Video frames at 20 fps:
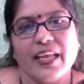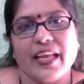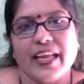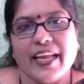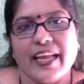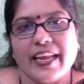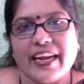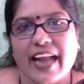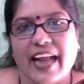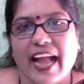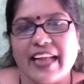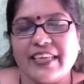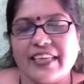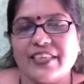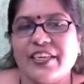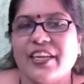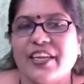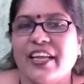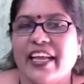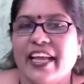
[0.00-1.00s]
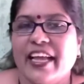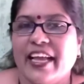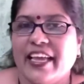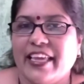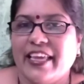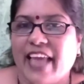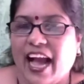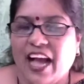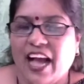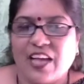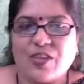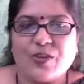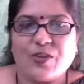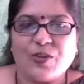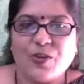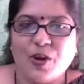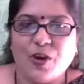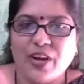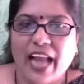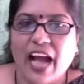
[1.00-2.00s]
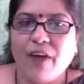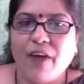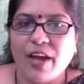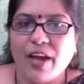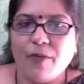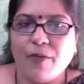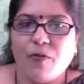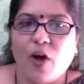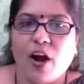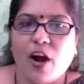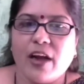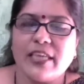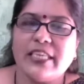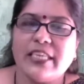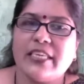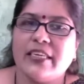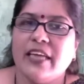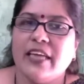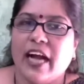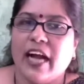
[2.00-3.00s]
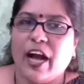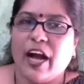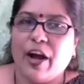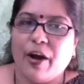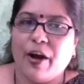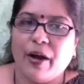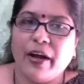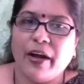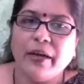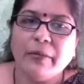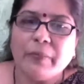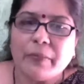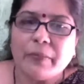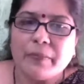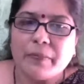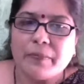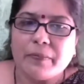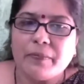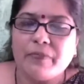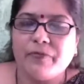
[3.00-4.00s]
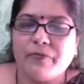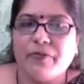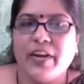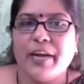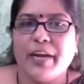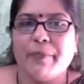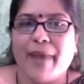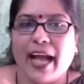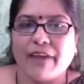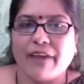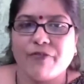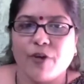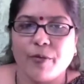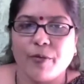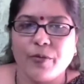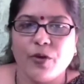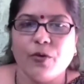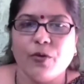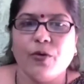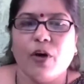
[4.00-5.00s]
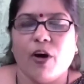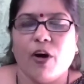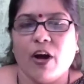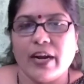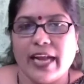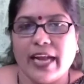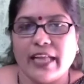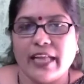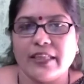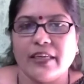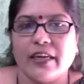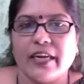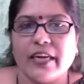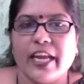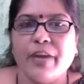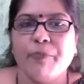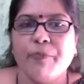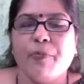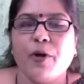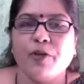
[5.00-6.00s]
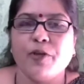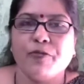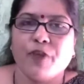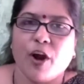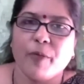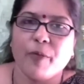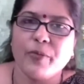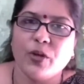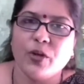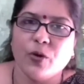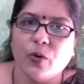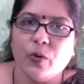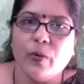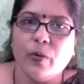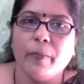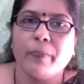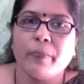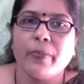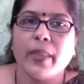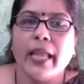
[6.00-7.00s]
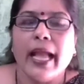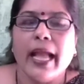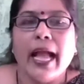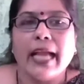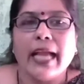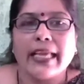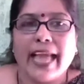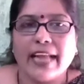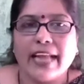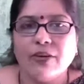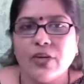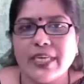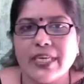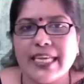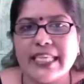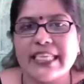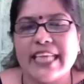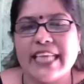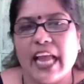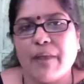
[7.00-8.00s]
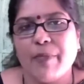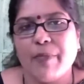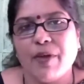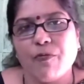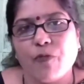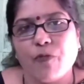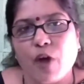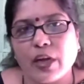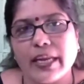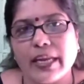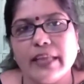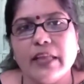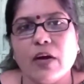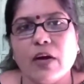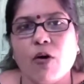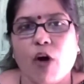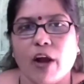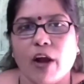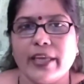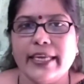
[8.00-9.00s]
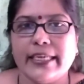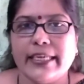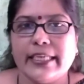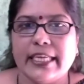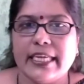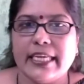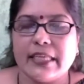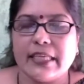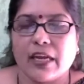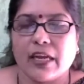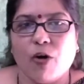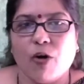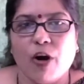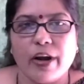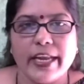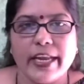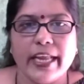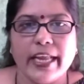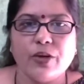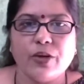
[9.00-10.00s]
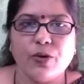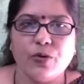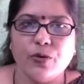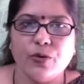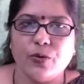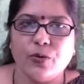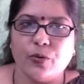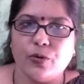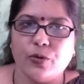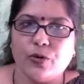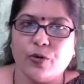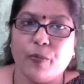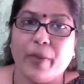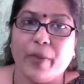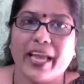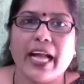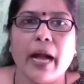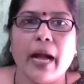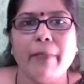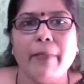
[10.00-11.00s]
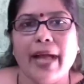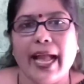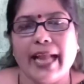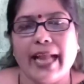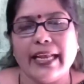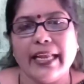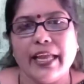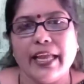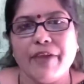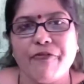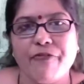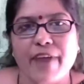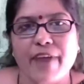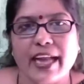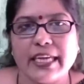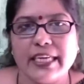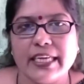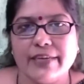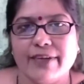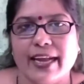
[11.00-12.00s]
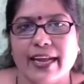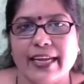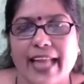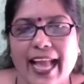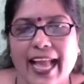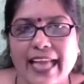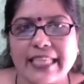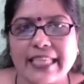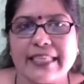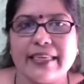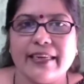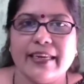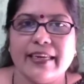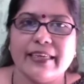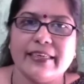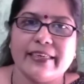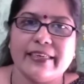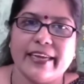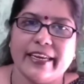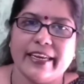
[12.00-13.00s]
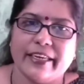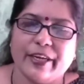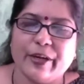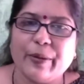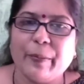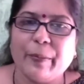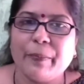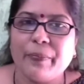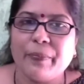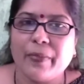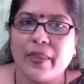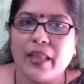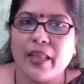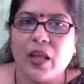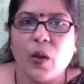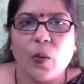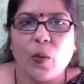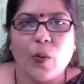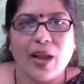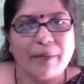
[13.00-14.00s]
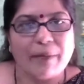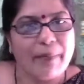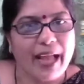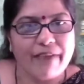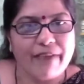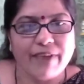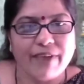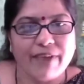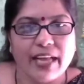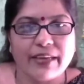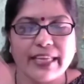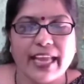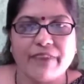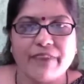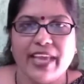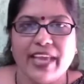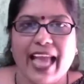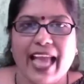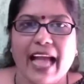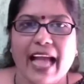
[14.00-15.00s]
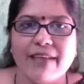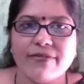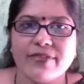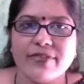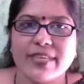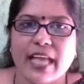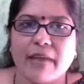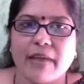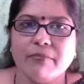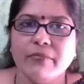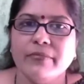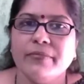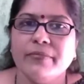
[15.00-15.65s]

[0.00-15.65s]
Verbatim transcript: Yes. Yes. Yes. yes. So now I want a feedback from you, or rather, input from you. Can you just tell me what are the qualities, according to you, to become an effective and excellent trainer? One by one, can we have some?